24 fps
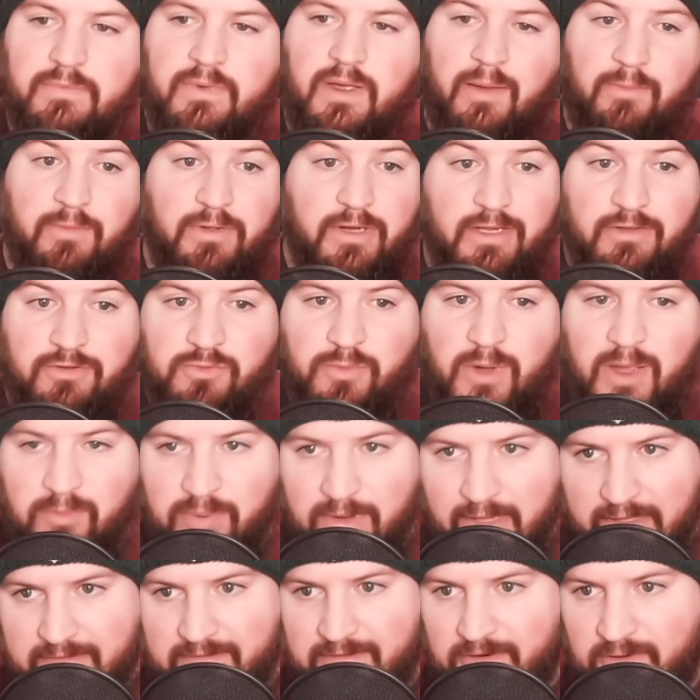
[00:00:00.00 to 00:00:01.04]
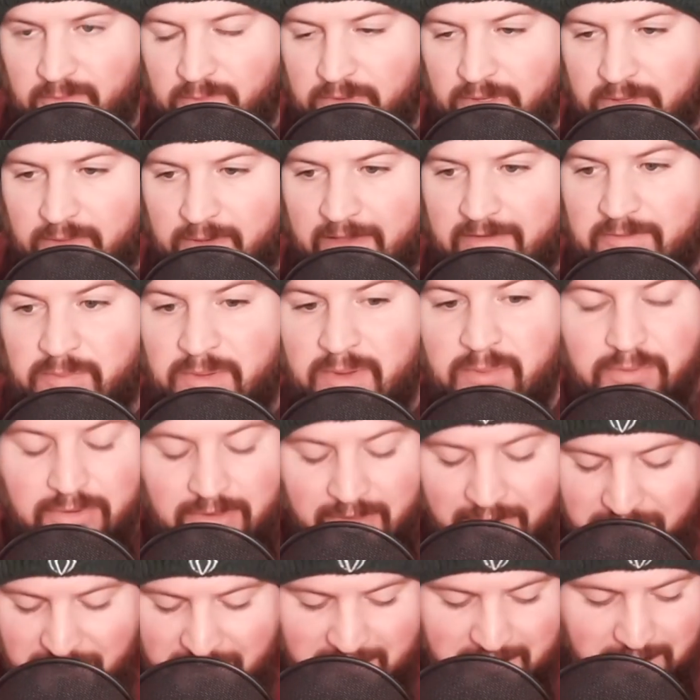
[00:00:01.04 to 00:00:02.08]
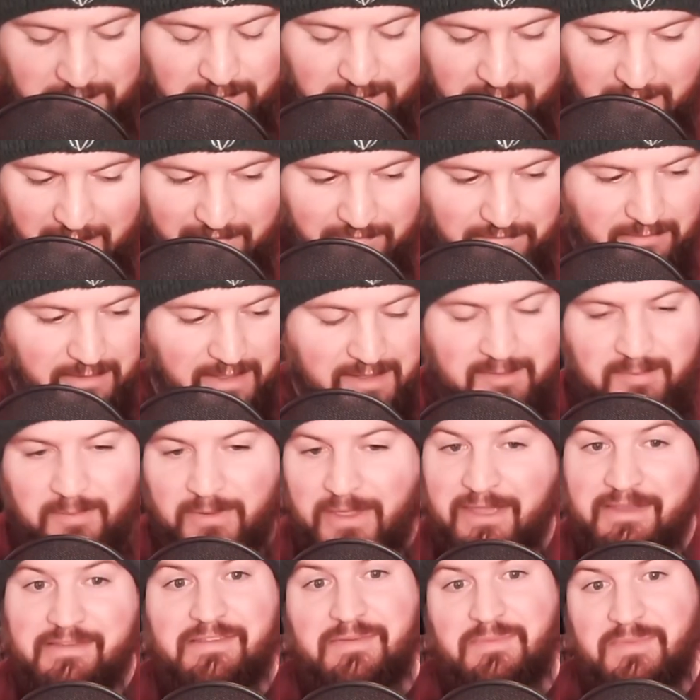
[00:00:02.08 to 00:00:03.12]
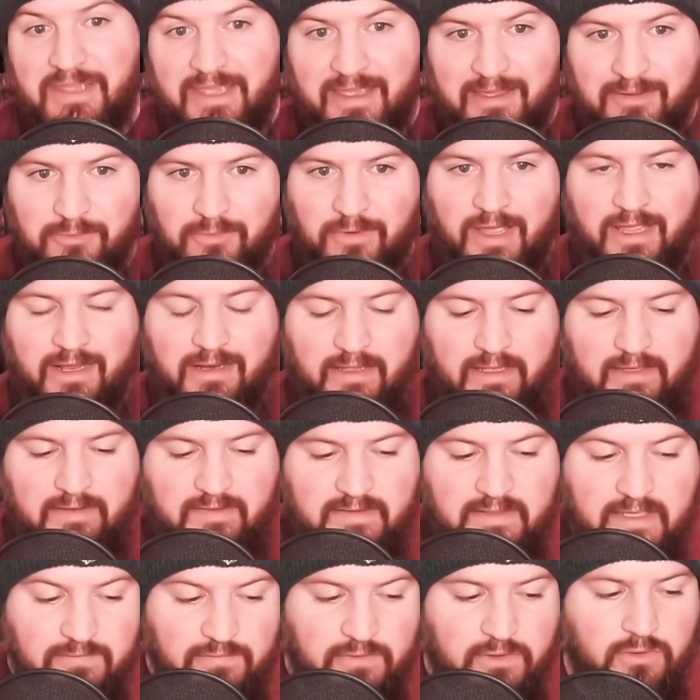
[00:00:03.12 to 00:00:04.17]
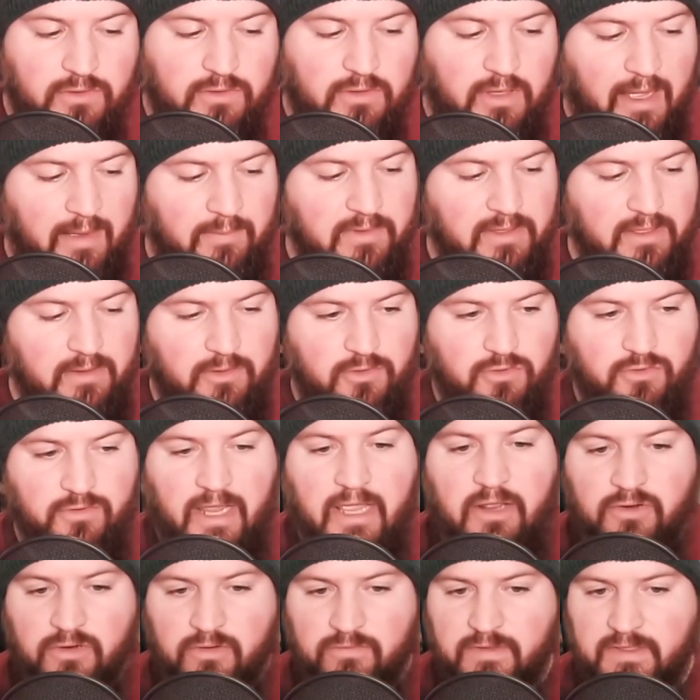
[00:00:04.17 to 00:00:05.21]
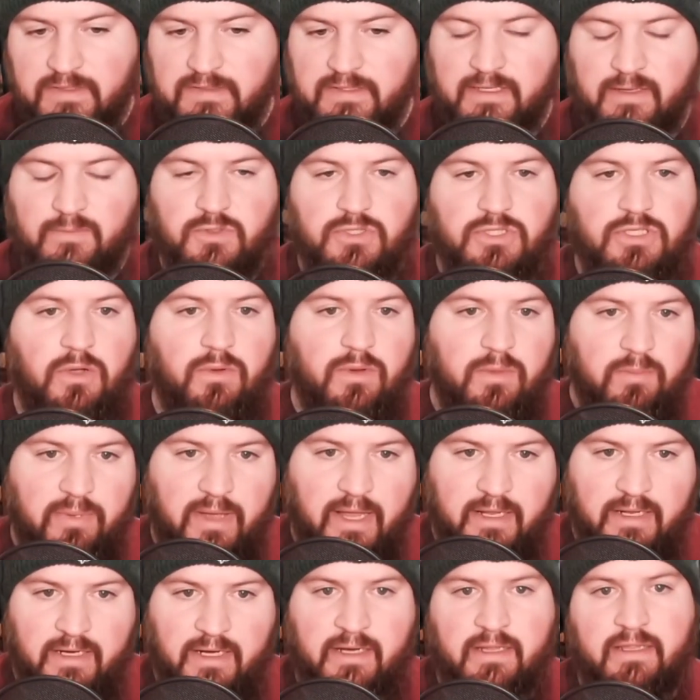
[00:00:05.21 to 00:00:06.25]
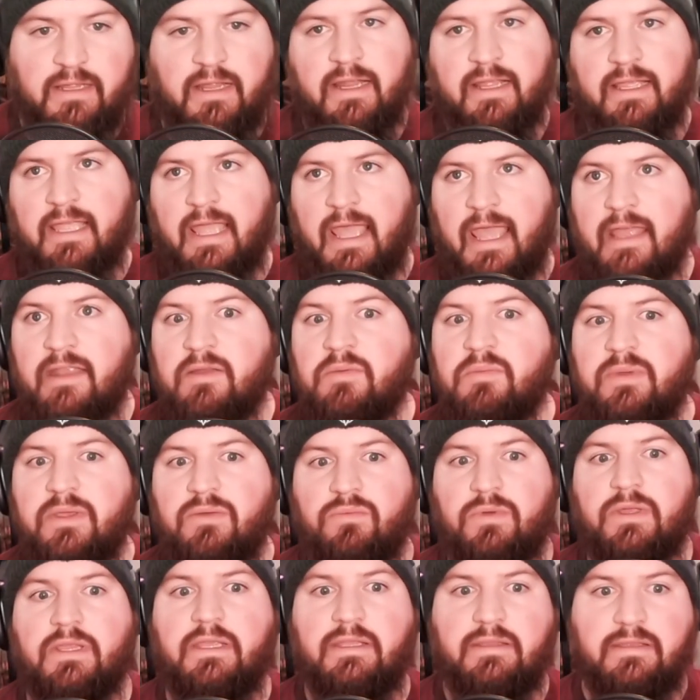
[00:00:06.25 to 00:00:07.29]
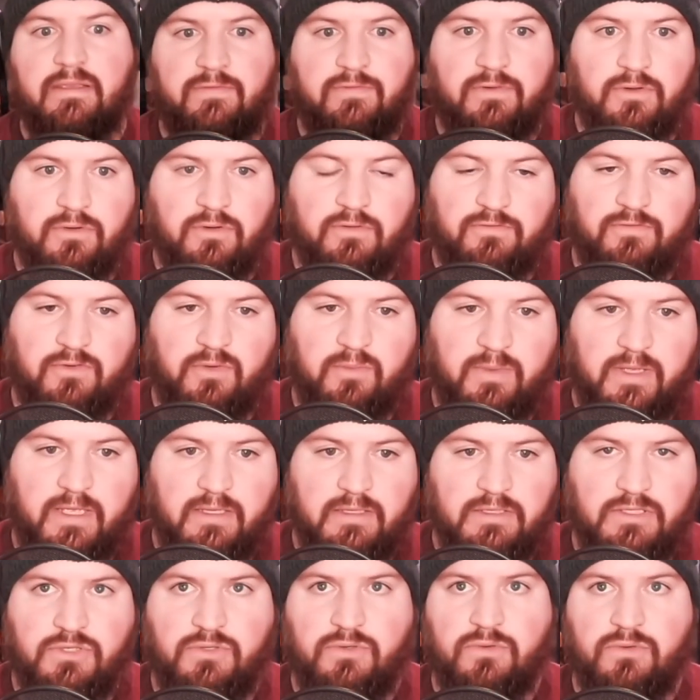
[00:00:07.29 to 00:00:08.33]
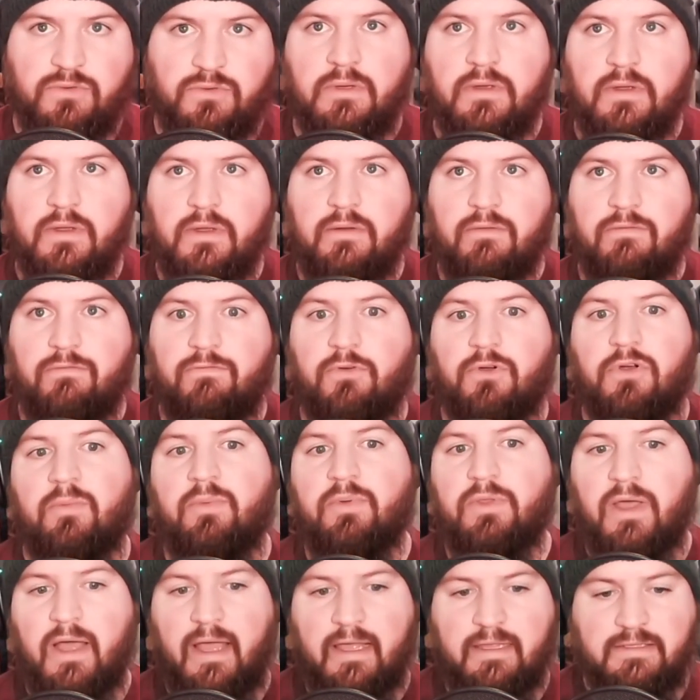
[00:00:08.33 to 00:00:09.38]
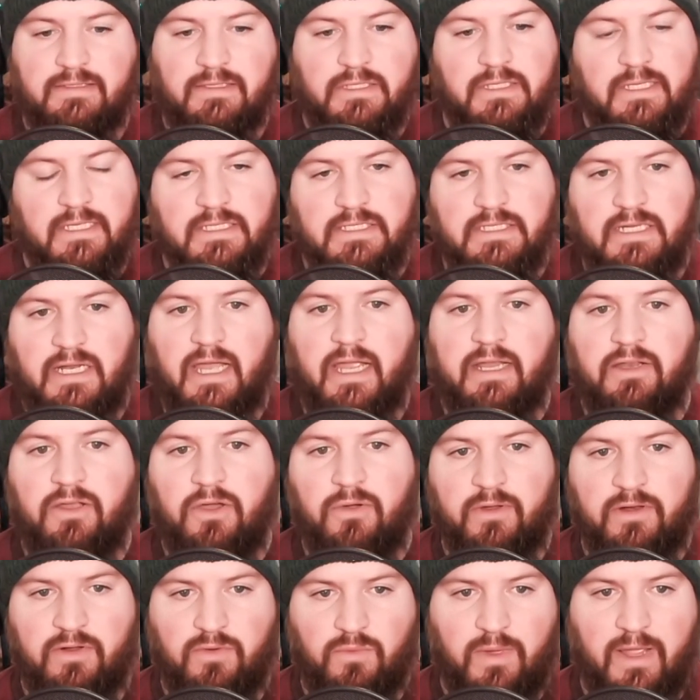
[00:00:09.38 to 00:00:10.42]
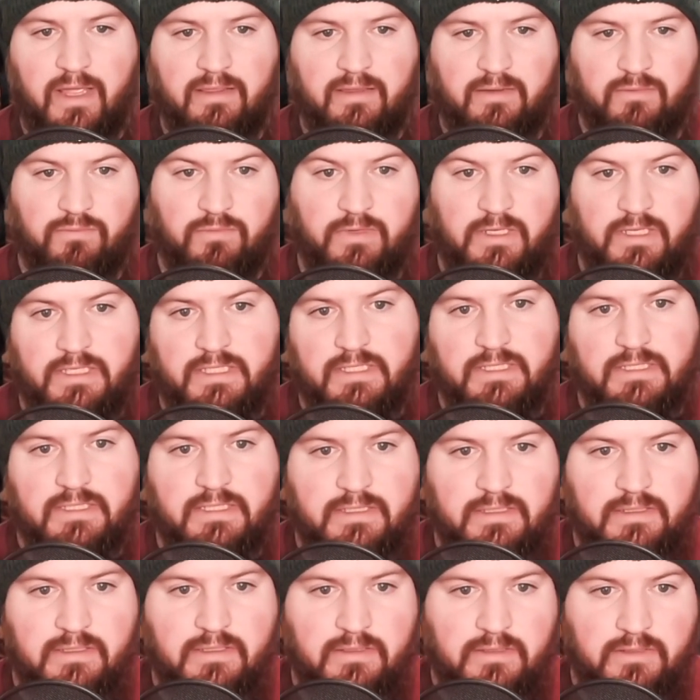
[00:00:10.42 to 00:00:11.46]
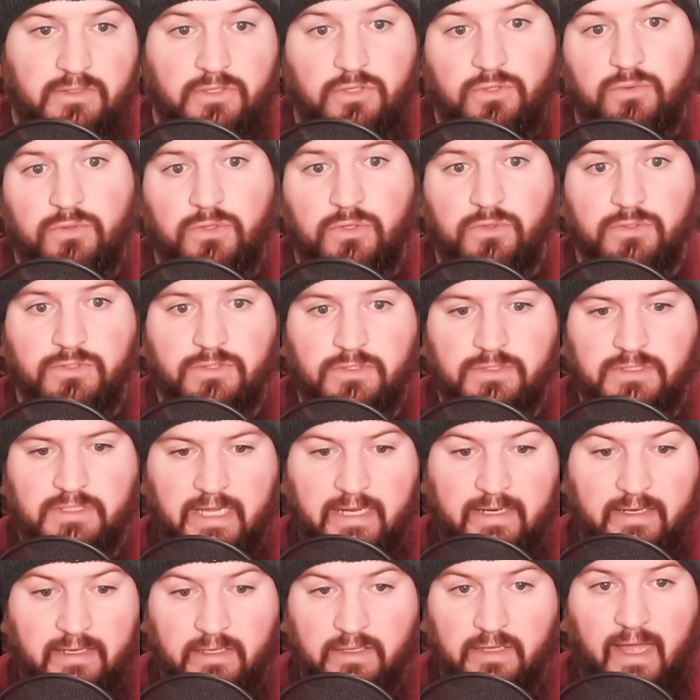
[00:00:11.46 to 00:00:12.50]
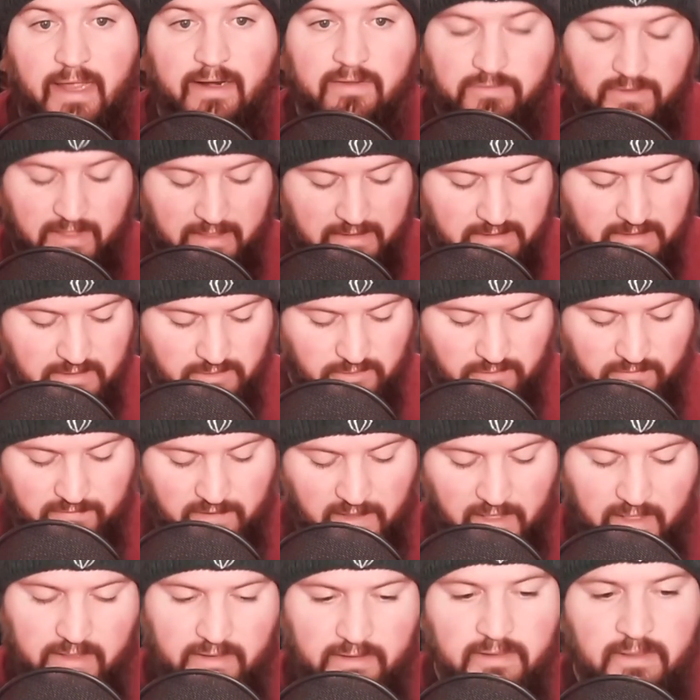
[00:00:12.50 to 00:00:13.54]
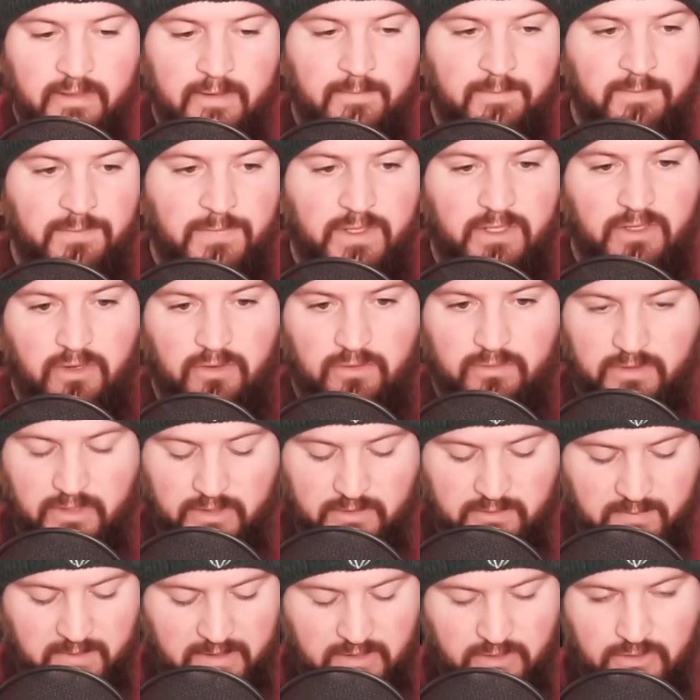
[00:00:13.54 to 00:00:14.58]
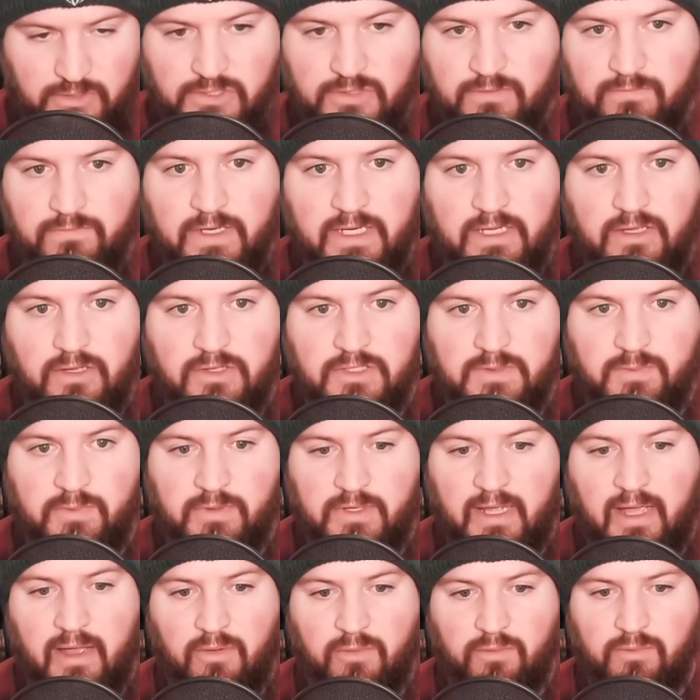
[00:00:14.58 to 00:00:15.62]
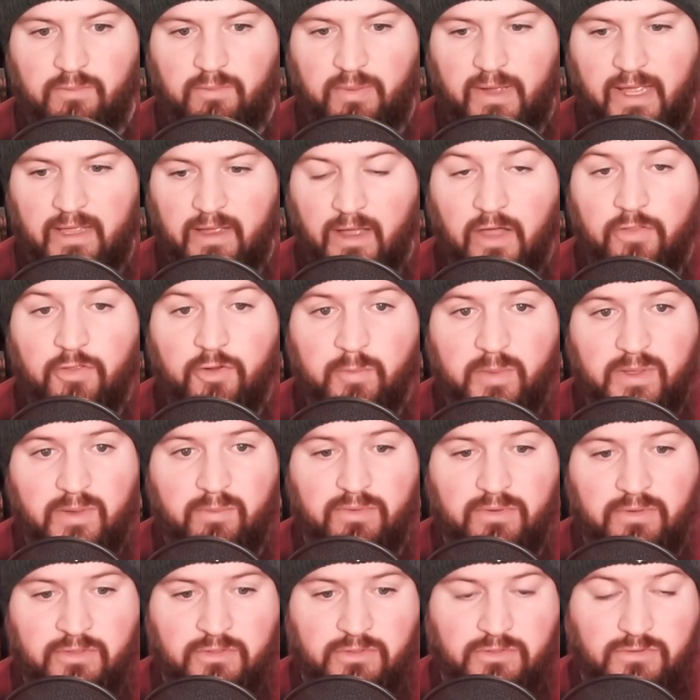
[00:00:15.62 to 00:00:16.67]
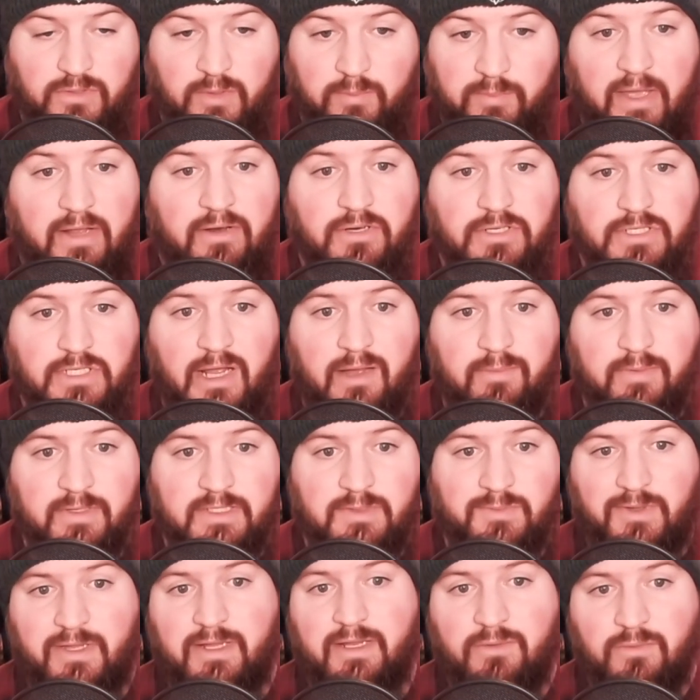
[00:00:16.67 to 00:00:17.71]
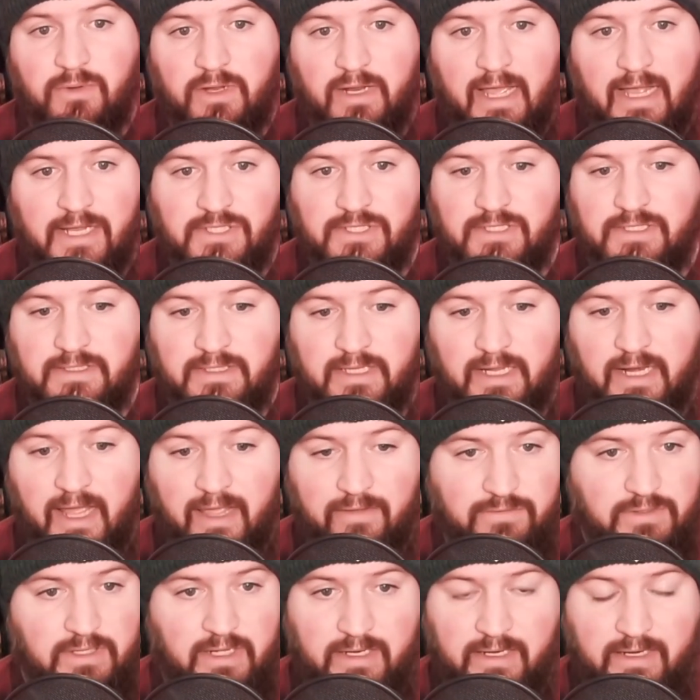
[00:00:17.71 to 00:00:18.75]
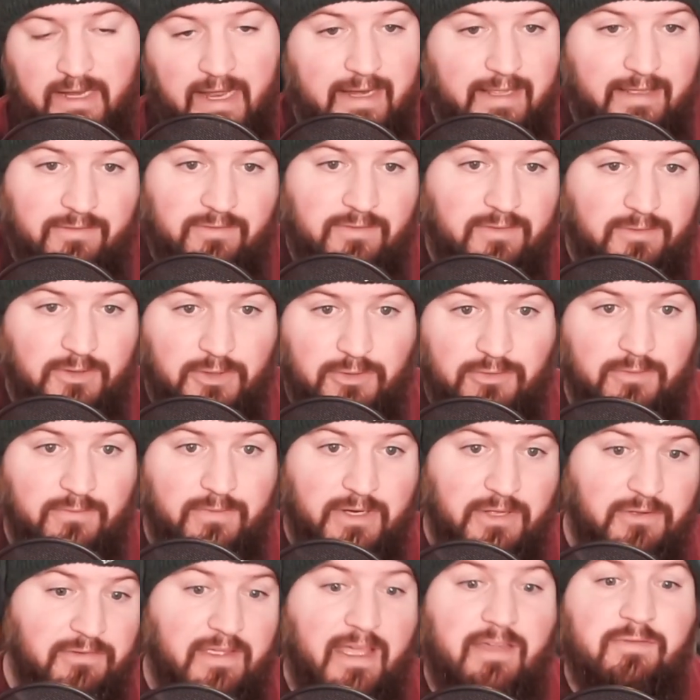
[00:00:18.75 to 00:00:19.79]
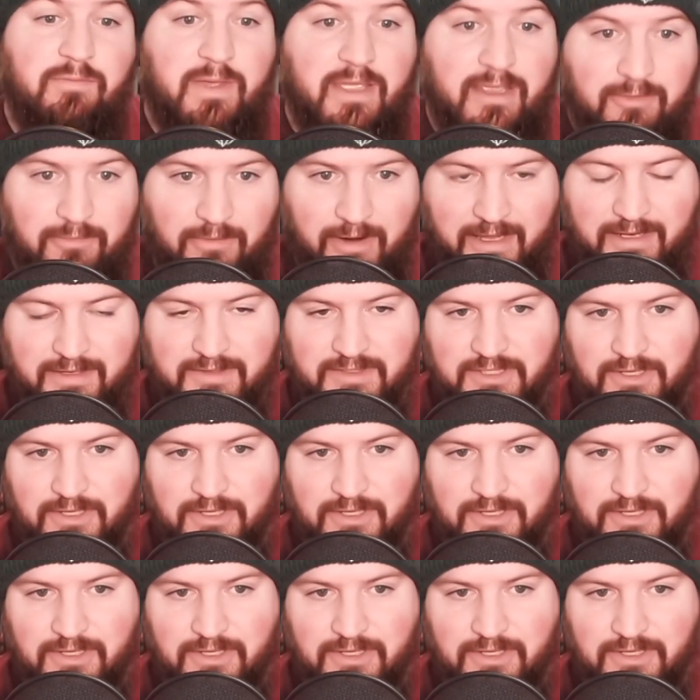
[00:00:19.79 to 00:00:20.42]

I'm going to do my best here, but as people have explained to me, right, it's difficult. I'm the creator of this thing. I'm so embedded in it, and it can be really difficult for me to verbalize the things that I know in a way that reaches new users. And in a lot of cases, you'll find, there's been YouTube videos put out by other people who do a better job explaining what Ash is than I've done in any of the YouTube videos I've made, right?